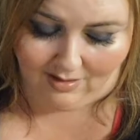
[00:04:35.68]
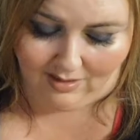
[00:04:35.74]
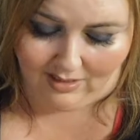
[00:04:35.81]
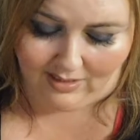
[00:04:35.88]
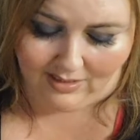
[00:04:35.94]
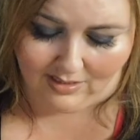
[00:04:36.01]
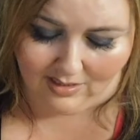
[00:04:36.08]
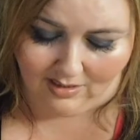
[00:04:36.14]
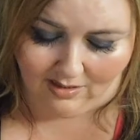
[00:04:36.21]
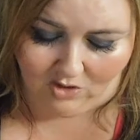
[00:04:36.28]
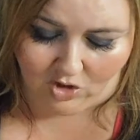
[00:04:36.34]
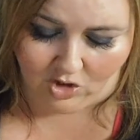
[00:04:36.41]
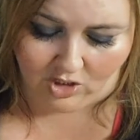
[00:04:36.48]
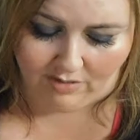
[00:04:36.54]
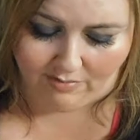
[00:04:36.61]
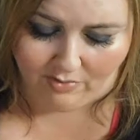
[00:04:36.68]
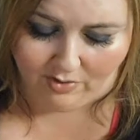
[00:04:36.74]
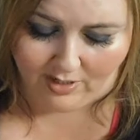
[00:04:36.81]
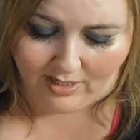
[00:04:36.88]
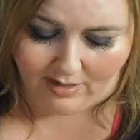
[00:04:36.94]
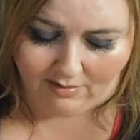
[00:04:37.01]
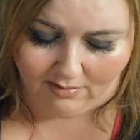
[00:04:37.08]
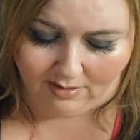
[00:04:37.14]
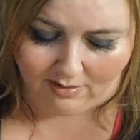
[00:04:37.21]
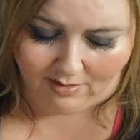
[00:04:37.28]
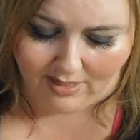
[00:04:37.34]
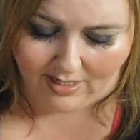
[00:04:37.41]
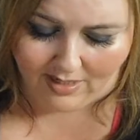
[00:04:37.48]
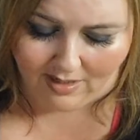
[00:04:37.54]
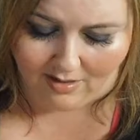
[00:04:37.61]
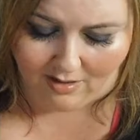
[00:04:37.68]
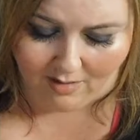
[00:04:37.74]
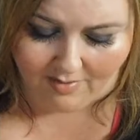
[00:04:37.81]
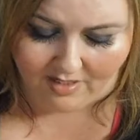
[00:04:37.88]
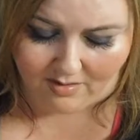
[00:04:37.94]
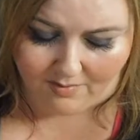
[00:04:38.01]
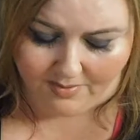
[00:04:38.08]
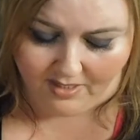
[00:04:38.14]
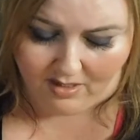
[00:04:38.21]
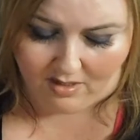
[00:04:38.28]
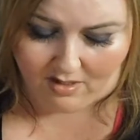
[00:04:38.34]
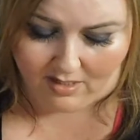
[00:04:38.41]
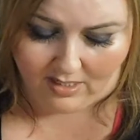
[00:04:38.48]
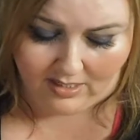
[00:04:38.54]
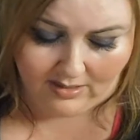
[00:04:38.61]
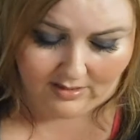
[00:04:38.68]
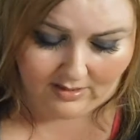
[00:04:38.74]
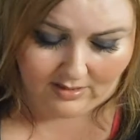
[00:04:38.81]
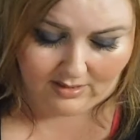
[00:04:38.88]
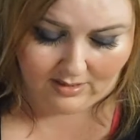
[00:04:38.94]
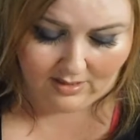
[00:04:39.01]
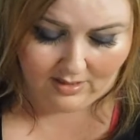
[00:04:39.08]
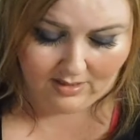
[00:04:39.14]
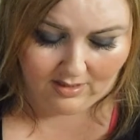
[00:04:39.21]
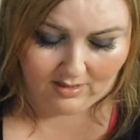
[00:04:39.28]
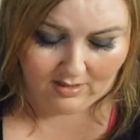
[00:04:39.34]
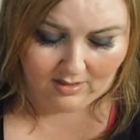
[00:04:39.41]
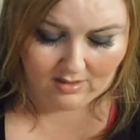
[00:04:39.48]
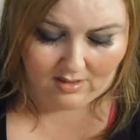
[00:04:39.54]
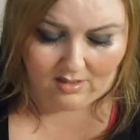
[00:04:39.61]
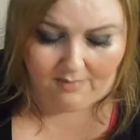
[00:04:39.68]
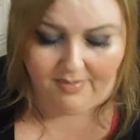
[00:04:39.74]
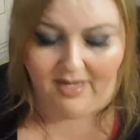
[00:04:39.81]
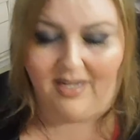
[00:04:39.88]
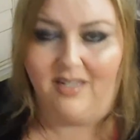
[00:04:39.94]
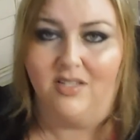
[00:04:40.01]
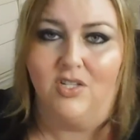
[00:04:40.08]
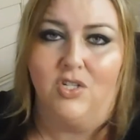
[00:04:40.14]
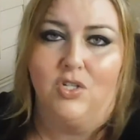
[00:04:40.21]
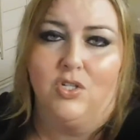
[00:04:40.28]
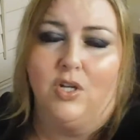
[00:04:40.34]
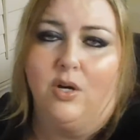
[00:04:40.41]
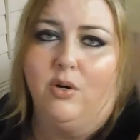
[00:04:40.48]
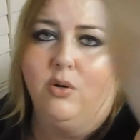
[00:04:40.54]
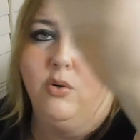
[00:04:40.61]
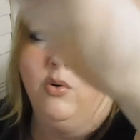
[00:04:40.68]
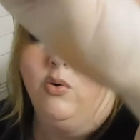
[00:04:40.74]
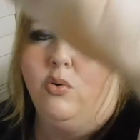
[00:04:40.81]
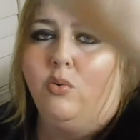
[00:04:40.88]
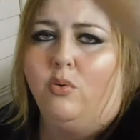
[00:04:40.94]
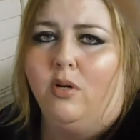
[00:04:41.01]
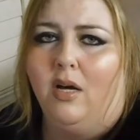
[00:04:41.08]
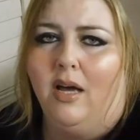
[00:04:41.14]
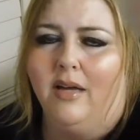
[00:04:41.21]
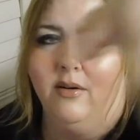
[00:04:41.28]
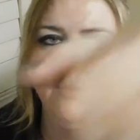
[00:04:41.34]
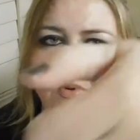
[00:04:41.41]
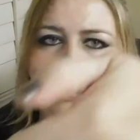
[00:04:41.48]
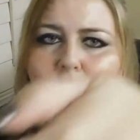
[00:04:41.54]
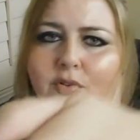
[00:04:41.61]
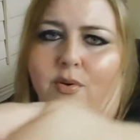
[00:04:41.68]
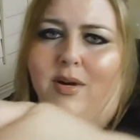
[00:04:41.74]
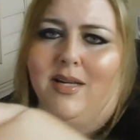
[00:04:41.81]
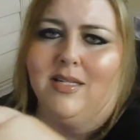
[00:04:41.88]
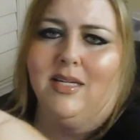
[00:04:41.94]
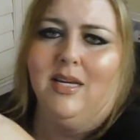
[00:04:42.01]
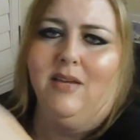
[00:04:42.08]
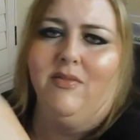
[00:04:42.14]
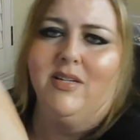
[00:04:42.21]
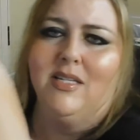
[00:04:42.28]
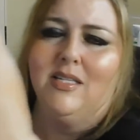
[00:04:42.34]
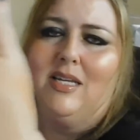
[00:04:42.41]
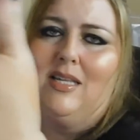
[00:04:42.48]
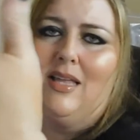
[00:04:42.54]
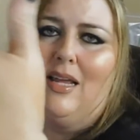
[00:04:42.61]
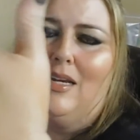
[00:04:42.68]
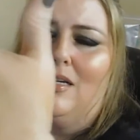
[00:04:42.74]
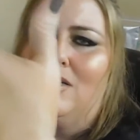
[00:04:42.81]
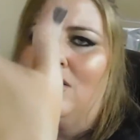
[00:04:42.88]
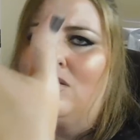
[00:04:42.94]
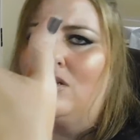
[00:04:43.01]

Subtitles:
It's a shimmery, glittery color, but to be honest, it is so, I don't know if you guys can even see that. It is